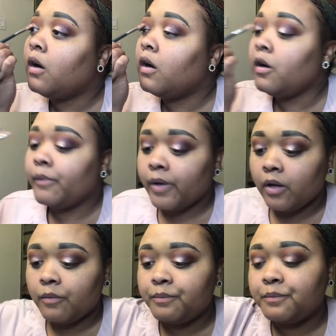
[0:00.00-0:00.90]
There we go.
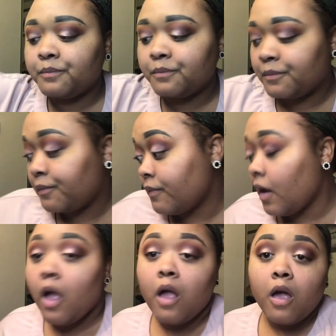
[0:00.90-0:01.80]

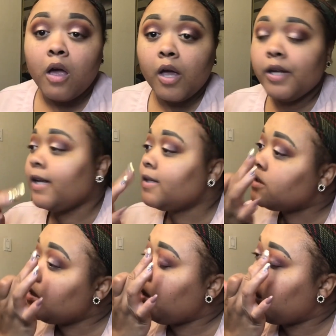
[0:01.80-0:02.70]
And that's
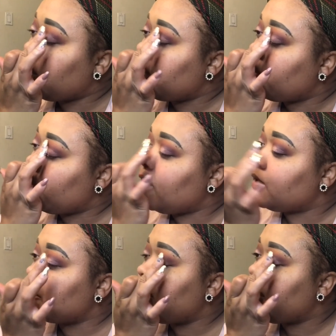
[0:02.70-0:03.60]
it. I like
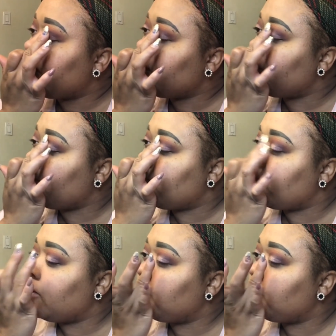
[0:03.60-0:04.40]
to pat that in some.